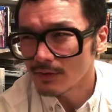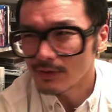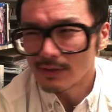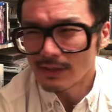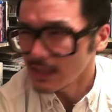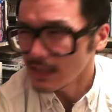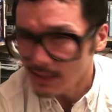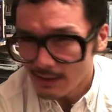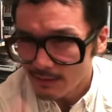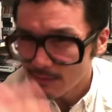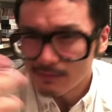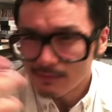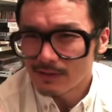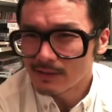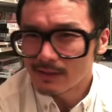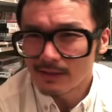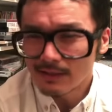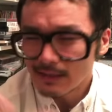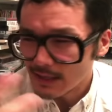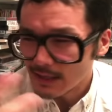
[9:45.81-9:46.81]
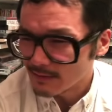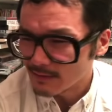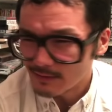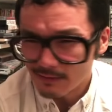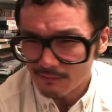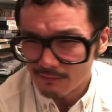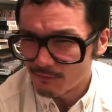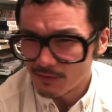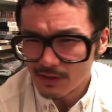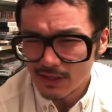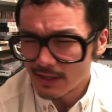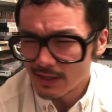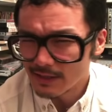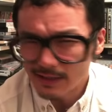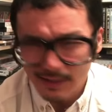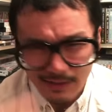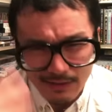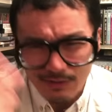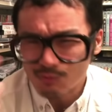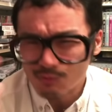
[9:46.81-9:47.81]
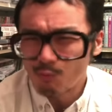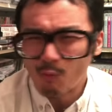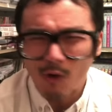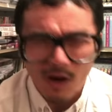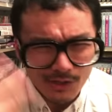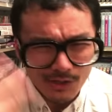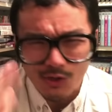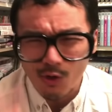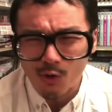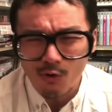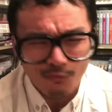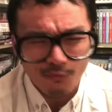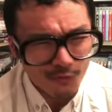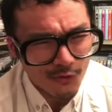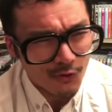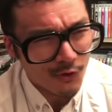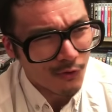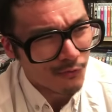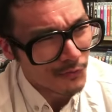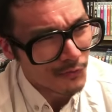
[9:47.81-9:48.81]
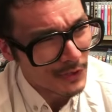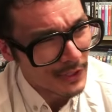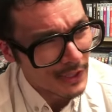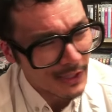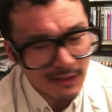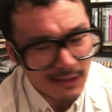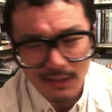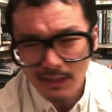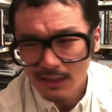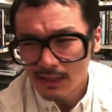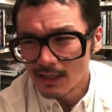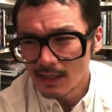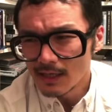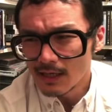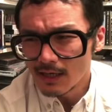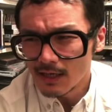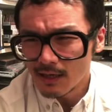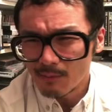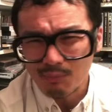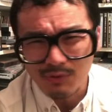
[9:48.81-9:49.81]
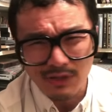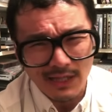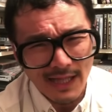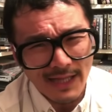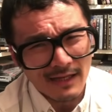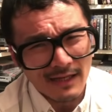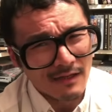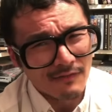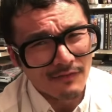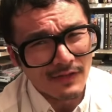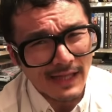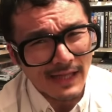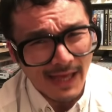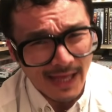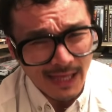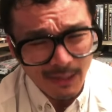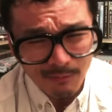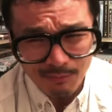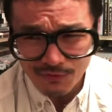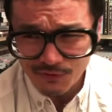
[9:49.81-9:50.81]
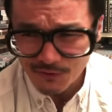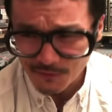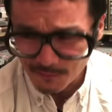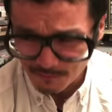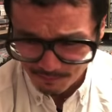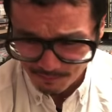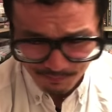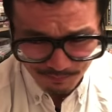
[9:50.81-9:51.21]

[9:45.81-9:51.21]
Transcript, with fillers: the, the, just watch over and over again. Uh, Planet of the Apes.